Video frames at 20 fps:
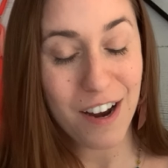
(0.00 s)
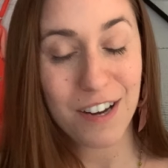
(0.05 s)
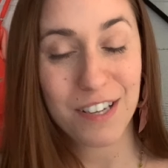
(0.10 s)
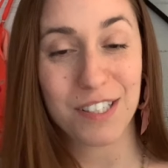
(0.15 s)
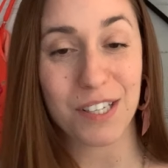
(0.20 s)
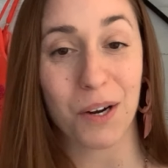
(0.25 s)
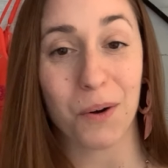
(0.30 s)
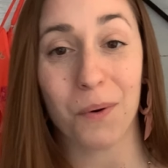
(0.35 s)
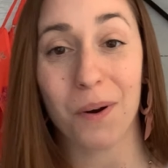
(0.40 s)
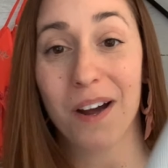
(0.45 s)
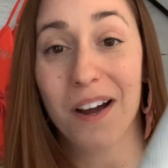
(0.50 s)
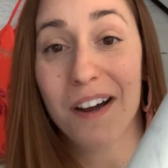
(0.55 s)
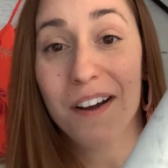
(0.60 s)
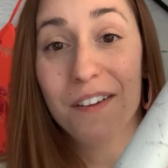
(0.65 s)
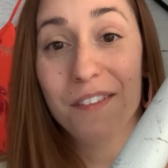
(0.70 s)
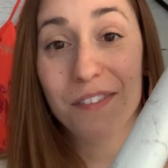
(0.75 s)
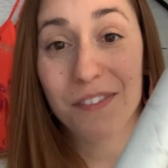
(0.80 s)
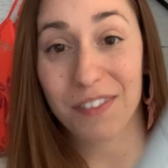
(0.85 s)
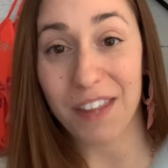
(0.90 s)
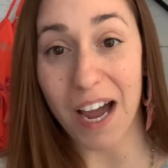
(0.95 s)
So
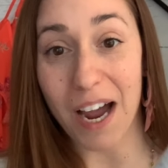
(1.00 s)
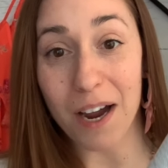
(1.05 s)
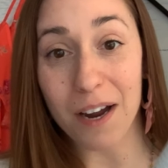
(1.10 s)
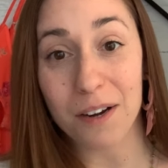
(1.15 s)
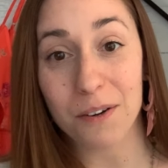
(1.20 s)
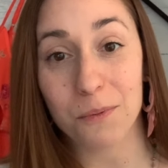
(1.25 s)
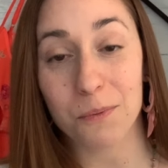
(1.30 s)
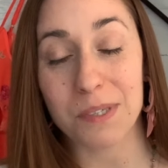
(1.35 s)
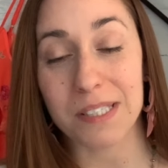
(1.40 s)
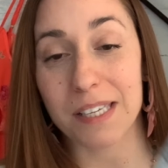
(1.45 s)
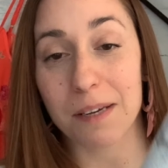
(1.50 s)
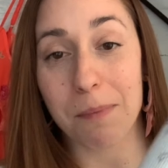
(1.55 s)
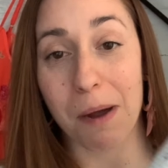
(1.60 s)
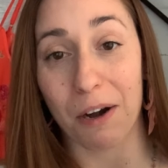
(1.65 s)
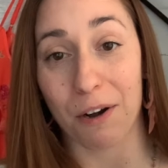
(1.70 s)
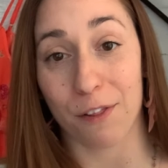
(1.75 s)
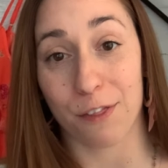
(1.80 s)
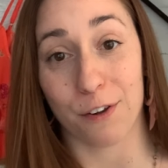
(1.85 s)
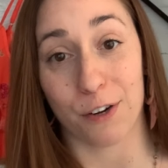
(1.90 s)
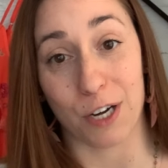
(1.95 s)
that was
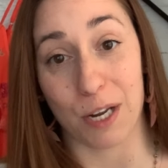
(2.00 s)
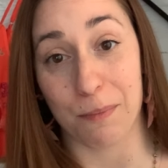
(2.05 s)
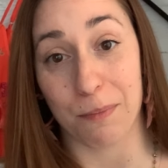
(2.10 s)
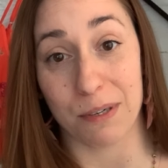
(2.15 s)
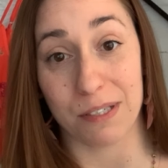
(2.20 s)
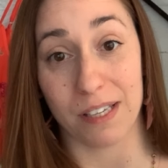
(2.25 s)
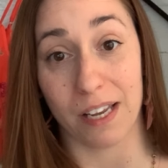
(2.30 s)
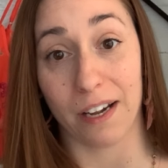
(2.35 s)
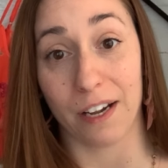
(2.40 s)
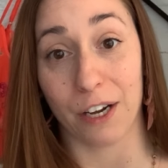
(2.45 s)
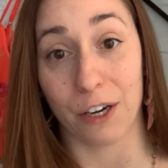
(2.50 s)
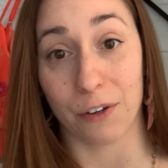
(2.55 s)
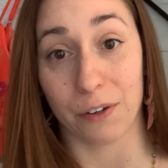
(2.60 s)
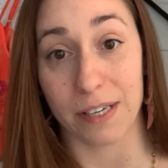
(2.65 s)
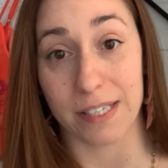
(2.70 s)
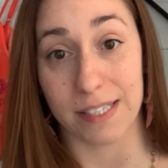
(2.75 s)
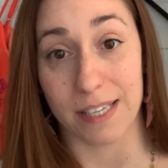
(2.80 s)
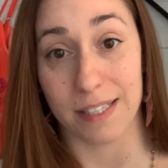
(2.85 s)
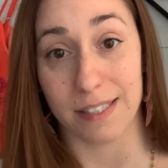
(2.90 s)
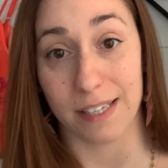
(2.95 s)
about a 30%
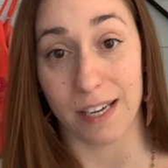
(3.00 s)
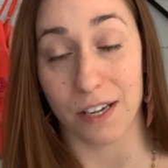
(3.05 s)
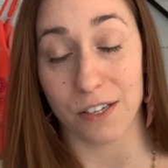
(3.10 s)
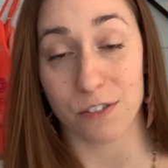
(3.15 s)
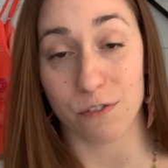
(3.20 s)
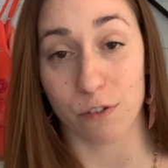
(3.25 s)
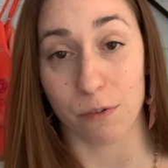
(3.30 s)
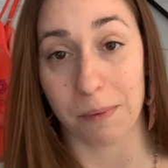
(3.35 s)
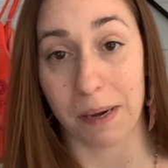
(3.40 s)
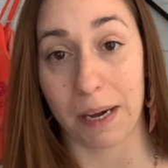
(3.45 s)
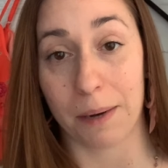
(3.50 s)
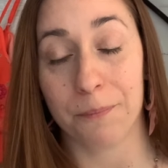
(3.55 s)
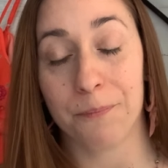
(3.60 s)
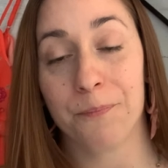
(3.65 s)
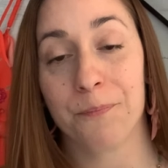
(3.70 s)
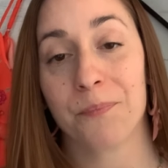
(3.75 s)
increase in sales for me.